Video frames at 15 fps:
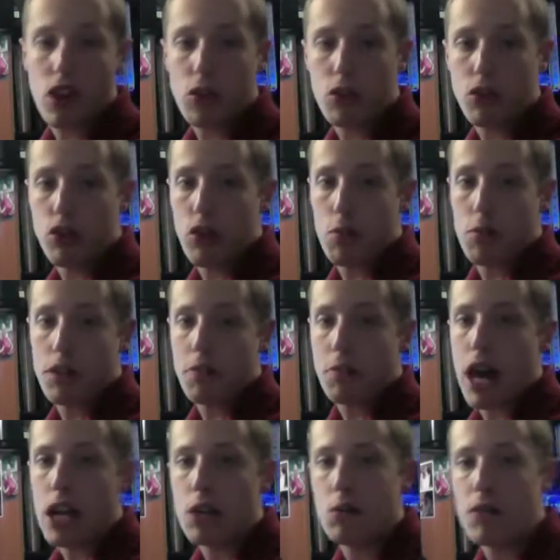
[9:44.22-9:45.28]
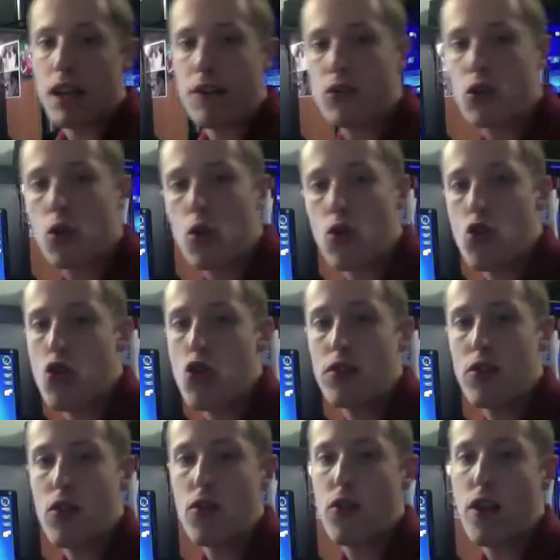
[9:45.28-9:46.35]
will show up in the bottom left corner of
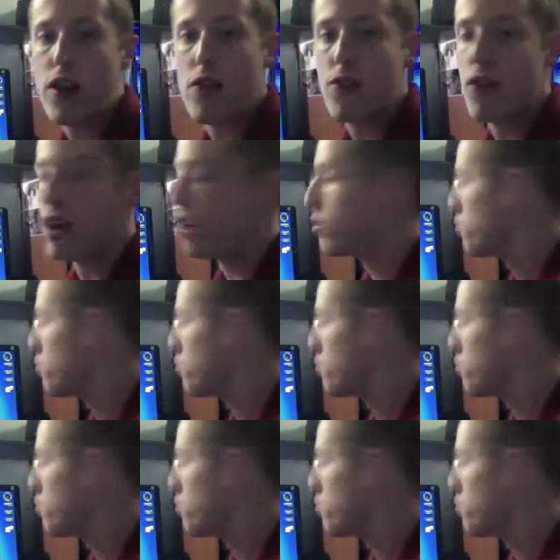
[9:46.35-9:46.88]
your Firefox